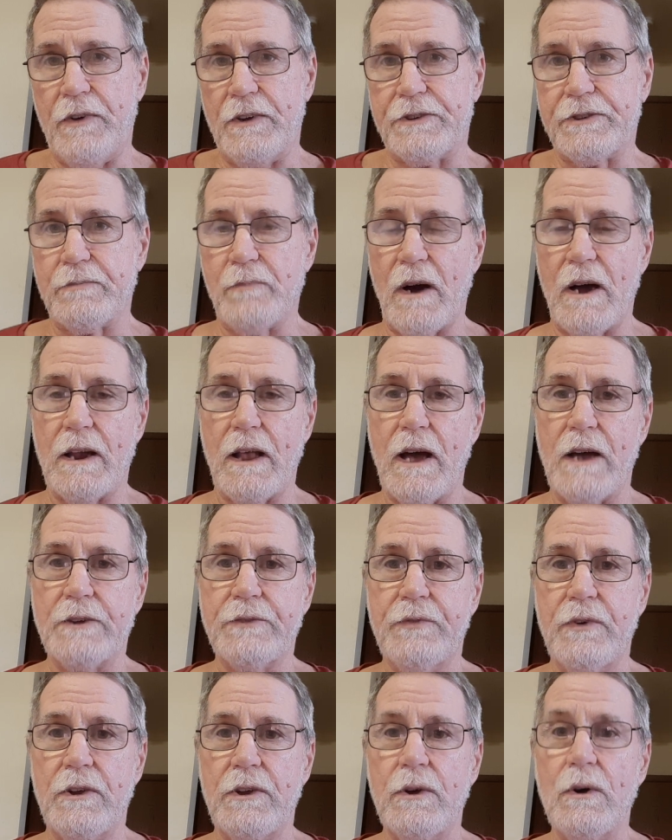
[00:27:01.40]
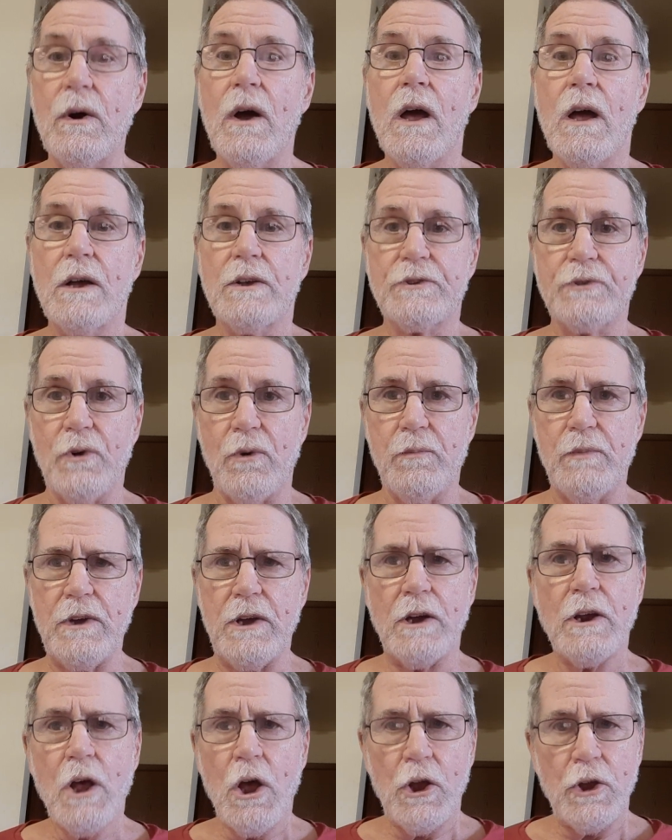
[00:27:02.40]
it's my last video, so be
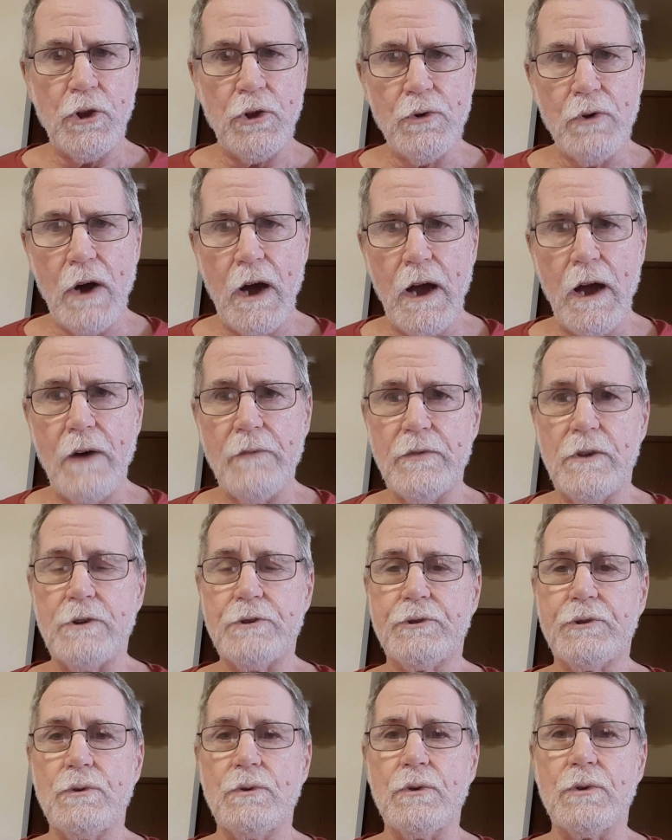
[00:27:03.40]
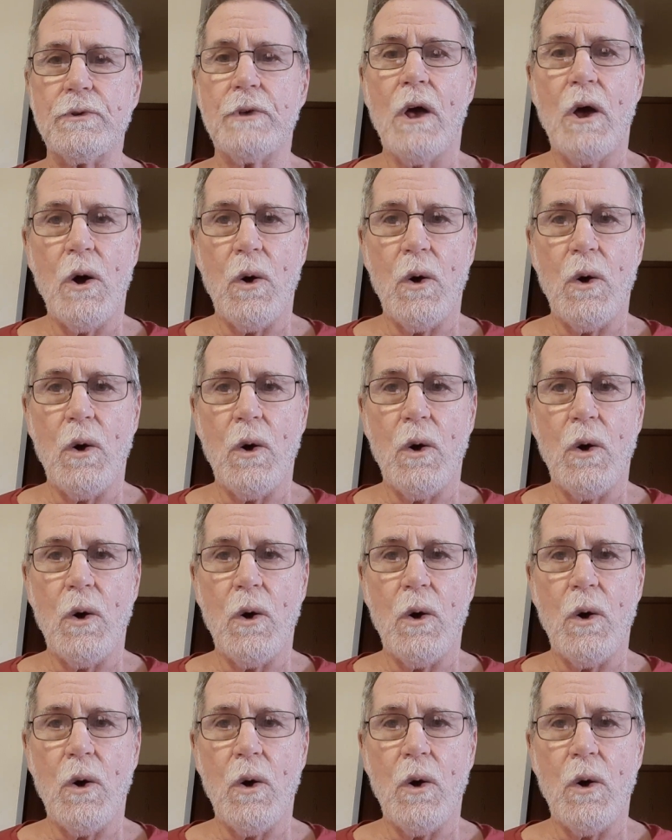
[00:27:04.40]
it. You have the truth.